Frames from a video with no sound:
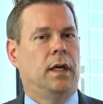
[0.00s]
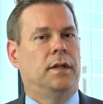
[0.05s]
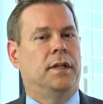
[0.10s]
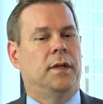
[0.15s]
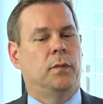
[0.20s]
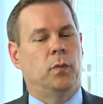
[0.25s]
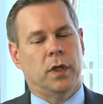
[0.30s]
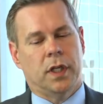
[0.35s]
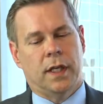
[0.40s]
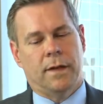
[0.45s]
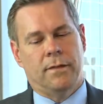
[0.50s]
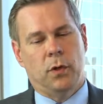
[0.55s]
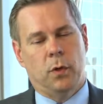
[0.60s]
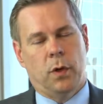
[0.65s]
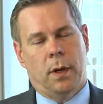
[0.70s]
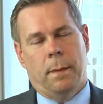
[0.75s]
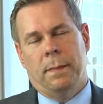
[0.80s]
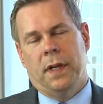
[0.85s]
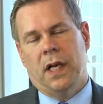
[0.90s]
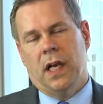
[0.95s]
then we'll give
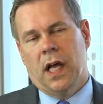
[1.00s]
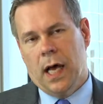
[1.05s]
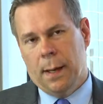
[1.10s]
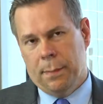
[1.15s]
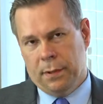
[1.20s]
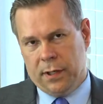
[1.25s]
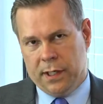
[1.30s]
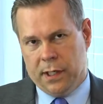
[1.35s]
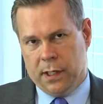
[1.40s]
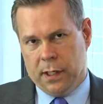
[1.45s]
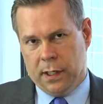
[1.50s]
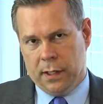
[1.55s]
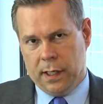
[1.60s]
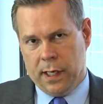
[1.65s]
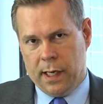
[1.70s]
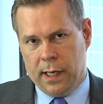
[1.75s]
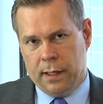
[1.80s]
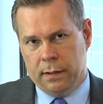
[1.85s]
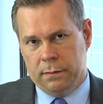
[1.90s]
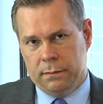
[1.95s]
you a monopoly on
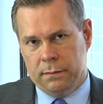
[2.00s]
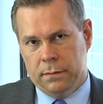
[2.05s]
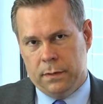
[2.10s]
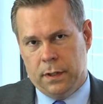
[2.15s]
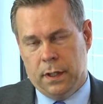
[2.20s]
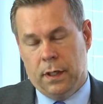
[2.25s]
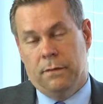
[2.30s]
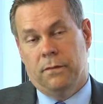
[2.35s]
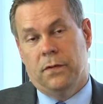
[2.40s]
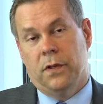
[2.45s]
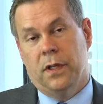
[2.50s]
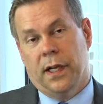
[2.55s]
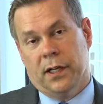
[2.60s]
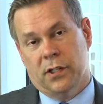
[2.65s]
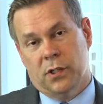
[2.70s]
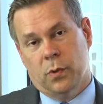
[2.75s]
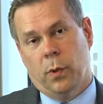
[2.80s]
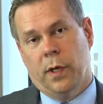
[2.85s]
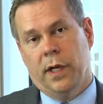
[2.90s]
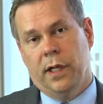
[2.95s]
that for the
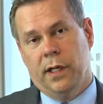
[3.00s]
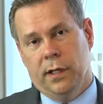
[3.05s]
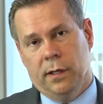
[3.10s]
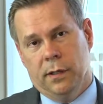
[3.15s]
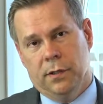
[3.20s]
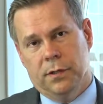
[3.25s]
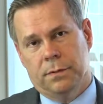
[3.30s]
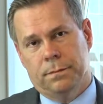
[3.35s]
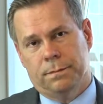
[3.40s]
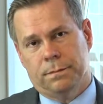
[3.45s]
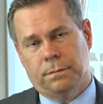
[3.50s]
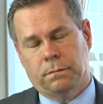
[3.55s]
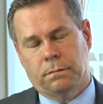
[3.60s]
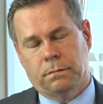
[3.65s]
next 20 years.